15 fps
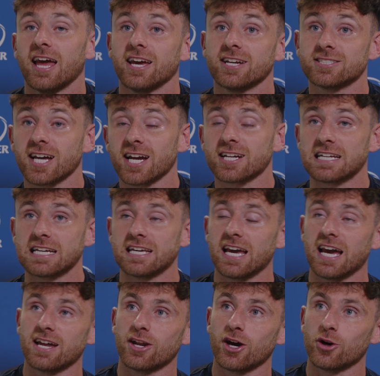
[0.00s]
Exactly.
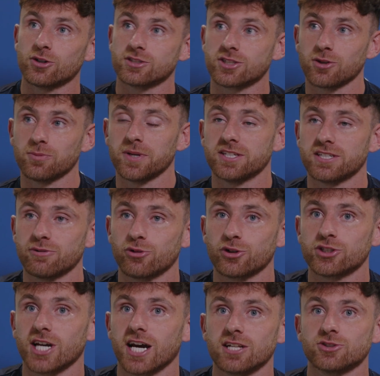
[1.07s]
Yeah, no, it's going to be
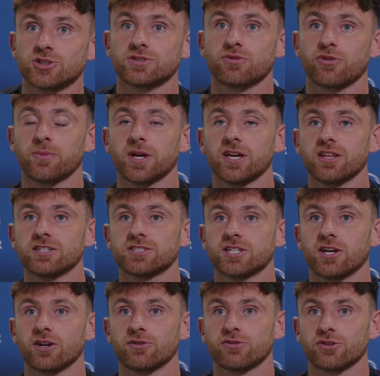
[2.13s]
different challenges for me this
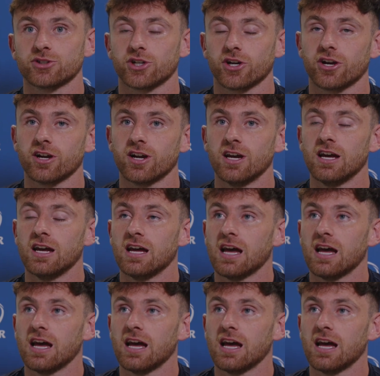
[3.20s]
year for sure.